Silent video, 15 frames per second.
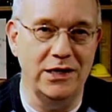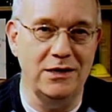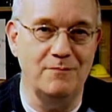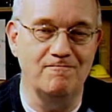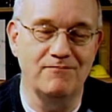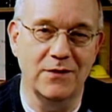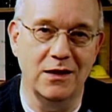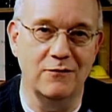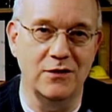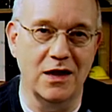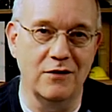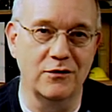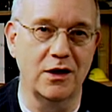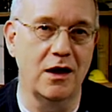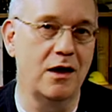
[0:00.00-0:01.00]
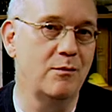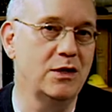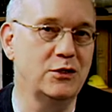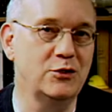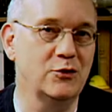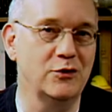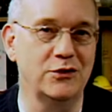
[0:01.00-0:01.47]
it. If you have
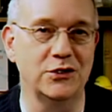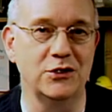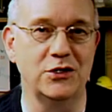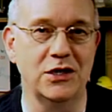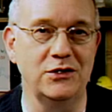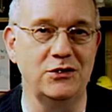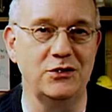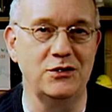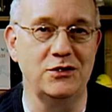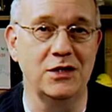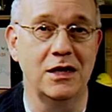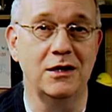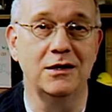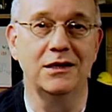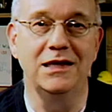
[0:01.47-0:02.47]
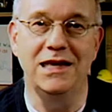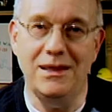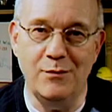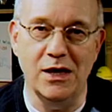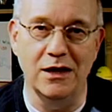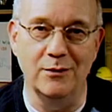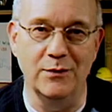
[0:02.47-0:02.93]
comments or suggestions,
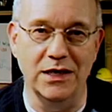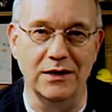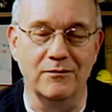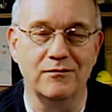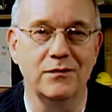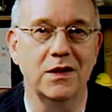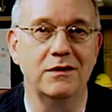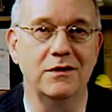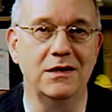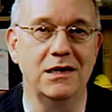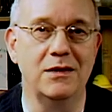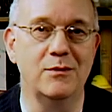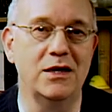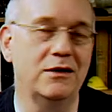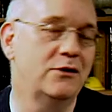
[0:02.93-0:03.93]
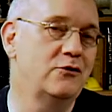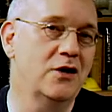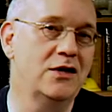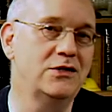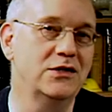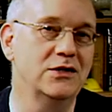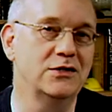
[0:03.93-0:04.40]
email me. The email
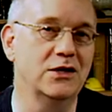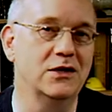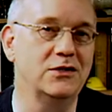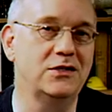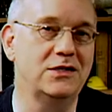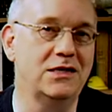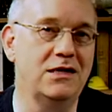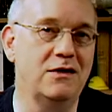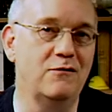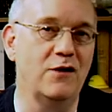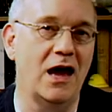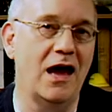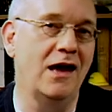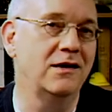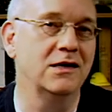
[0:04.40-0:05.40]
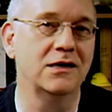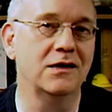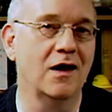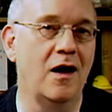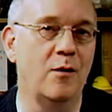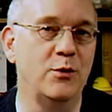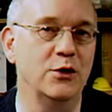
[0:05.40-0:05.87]
address is
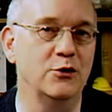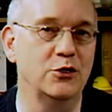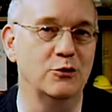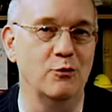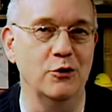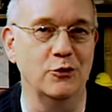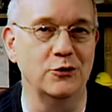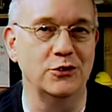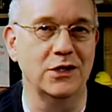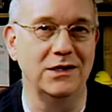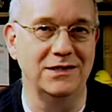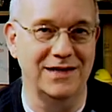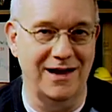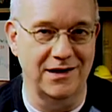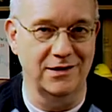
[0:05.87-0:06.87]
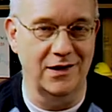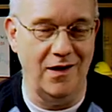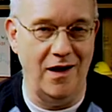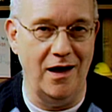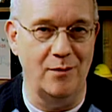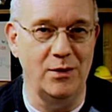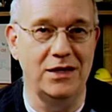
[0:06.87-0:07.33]

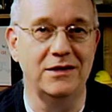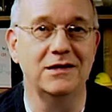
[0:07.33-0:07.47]
steve@compuschmooze.com.